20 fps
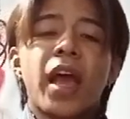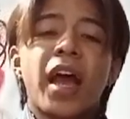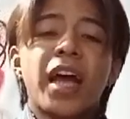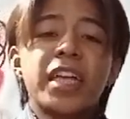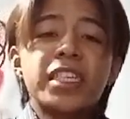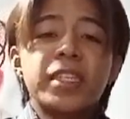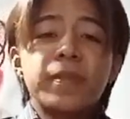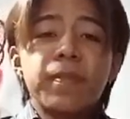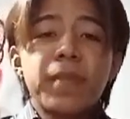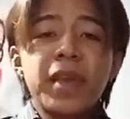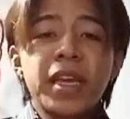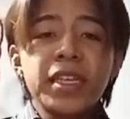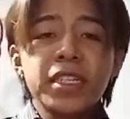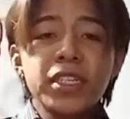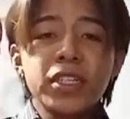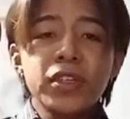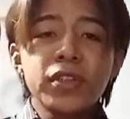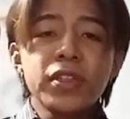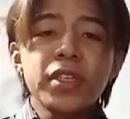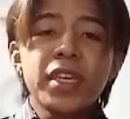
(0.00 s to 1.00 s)
as
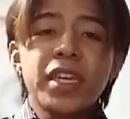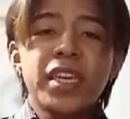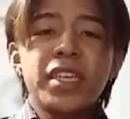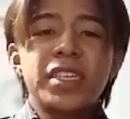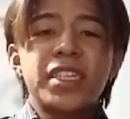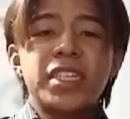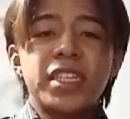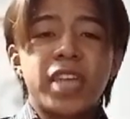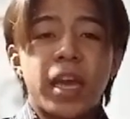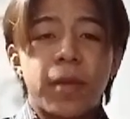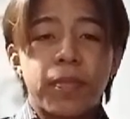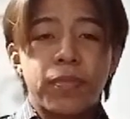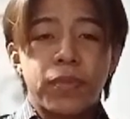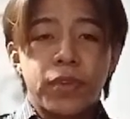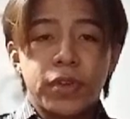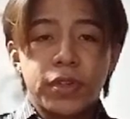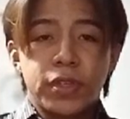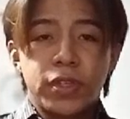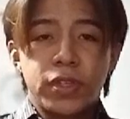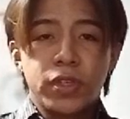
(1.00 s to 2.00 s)
mentioned in
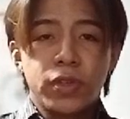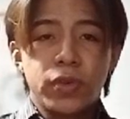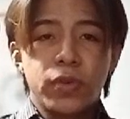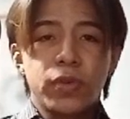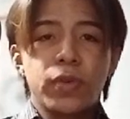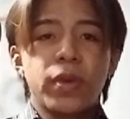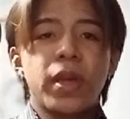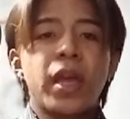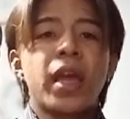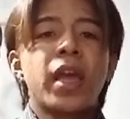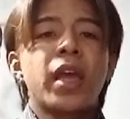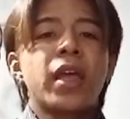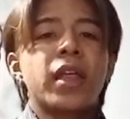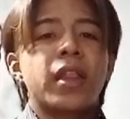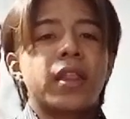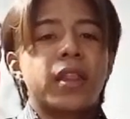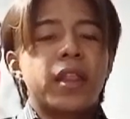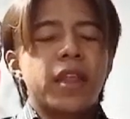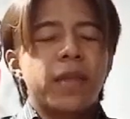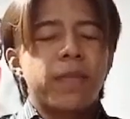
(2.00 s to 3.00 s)
chapter 2,
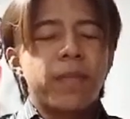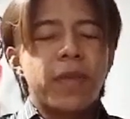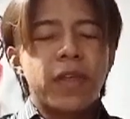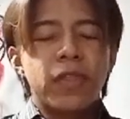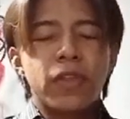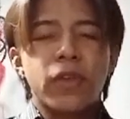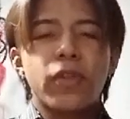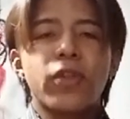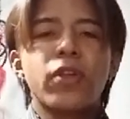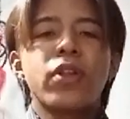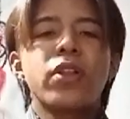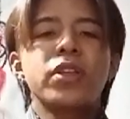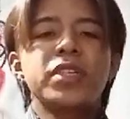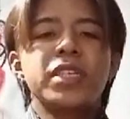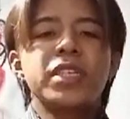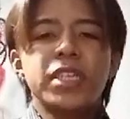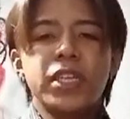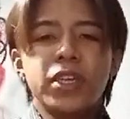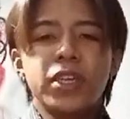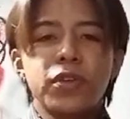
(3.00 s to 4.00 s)
the
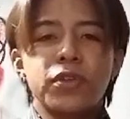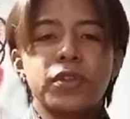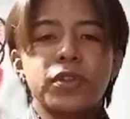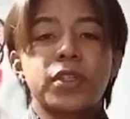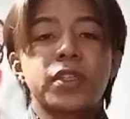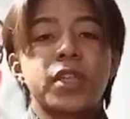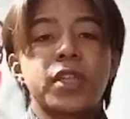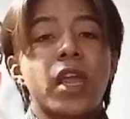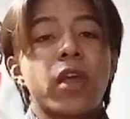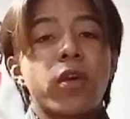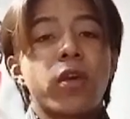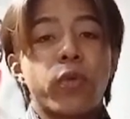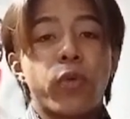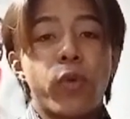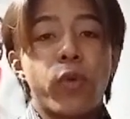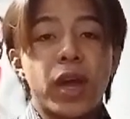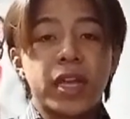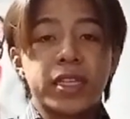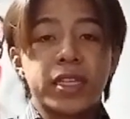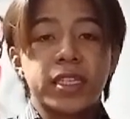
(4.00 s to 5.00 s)
methodology used
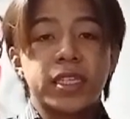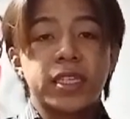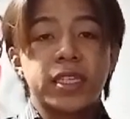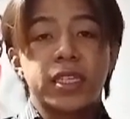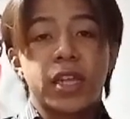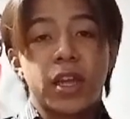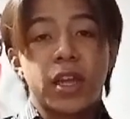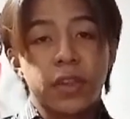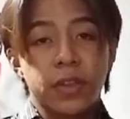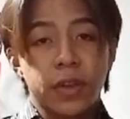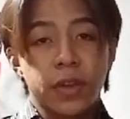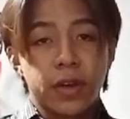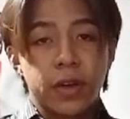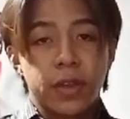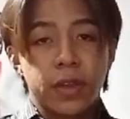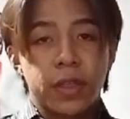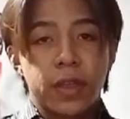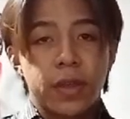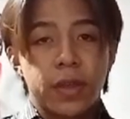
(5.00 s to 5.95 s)
was standard.